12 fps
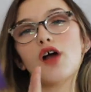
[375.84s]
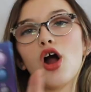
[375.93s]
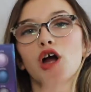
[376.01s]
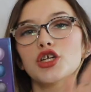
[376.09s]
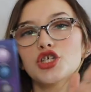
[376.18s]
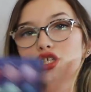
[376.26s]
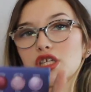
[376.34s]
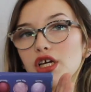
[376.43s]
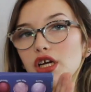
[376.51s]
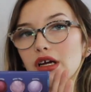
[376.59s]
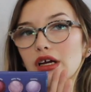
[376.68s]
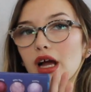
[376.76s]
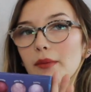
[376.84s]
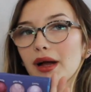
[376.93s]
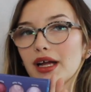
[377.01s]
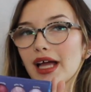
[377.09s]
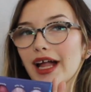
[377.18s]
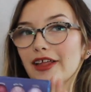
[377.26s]
are sheer, I'm
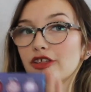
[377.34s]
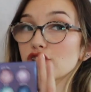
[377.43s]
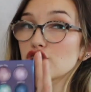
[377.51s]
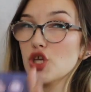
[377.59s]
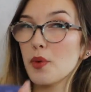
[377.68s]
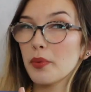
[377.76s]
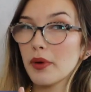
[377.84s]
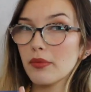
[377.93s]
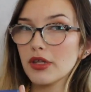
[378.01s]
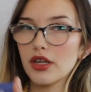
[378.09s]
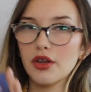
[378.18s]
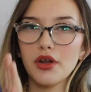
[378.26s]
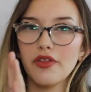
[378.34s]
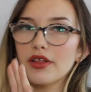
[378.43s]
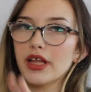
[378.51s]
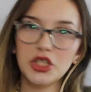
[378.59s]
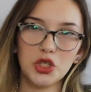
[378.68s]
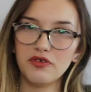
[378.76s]
not gonna act like they're super pigmented, they're nothing
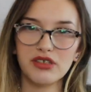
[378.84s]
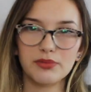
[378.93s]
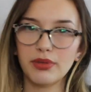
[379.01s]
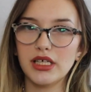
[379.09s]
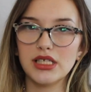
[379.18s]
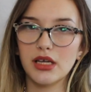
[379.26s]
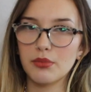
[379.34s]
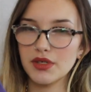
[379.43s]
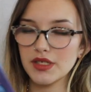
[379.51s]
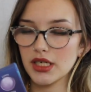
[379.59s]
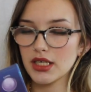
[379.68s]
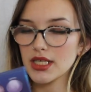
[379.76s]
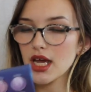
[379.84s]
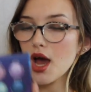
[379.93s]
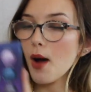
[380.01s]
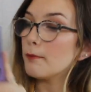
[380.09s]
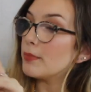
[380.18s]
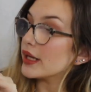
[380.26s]
like Juvia's Place 100%,
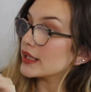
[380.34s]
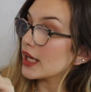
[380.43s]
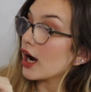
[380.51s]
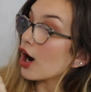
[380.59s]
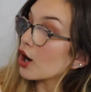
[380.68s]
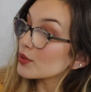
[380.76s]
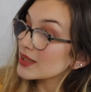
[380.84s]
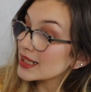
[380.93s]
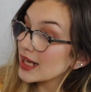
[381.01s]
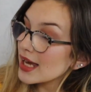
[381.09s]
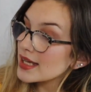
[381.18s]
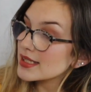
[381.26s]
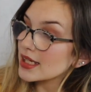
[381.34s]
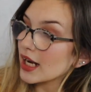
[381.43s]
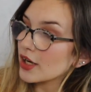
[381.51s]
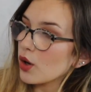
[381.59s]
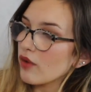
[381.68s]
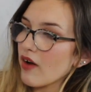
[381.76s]
but they are really nice. And
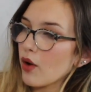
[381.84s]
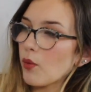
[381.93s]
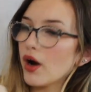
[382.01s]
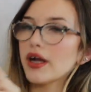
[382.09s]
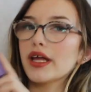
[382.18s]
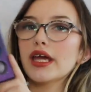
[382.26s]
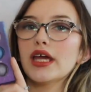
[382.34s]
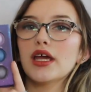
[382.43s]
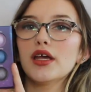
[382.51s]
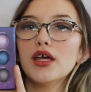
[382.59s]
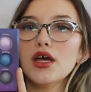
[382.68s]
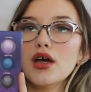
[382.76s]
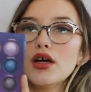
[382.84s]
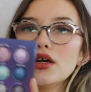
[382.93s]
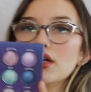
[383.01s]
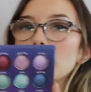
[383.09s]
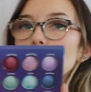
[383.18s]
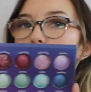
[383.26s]
I know if I want a
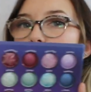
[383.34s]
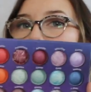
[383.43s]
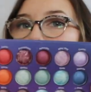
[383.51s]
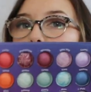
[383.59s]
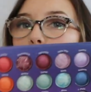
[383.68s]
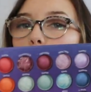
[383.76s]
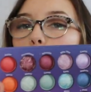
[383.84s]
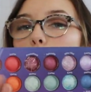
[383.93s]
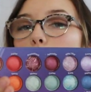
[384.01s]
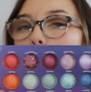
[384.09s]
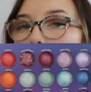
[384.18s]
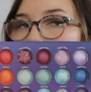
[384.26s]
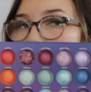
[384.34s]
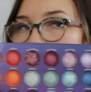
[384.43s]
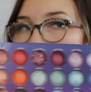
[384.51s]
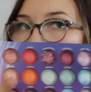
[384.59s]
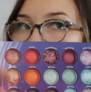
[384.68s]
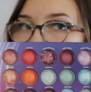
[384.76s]
shimmery orange
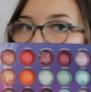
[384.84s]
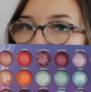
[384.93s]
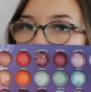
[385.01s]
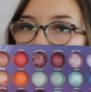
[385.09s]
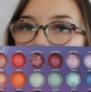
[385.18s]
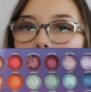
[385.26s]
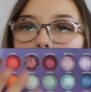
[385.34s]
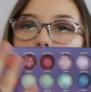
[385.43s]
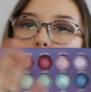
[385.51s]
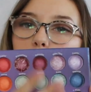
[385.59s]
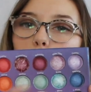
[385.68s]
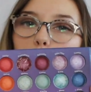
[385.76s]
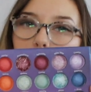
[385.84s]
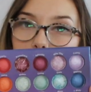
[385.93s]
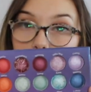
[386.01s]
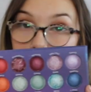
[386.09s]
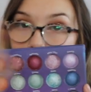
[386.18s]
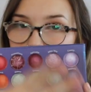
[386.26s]
overlay, I can go with,
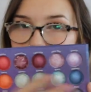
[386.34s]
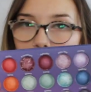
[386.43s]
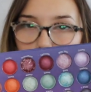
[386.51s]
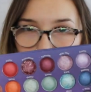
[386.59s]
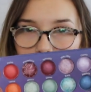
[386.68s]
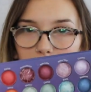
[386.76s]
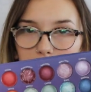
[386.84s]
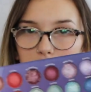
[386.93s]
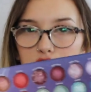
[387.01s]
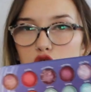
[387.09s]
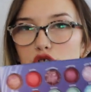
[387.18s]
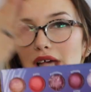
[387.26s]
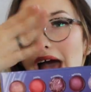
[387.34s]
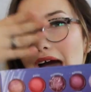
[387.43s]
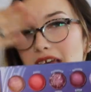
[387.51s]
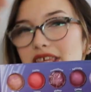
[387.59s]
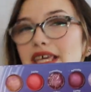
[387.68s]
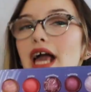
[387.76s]
like, this is that palette that you just
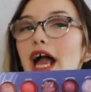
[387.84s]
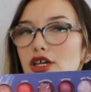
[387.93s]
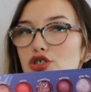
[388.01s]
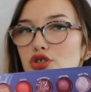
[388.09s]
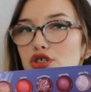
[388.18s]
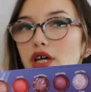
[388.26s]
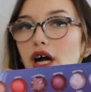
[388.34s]
add the extra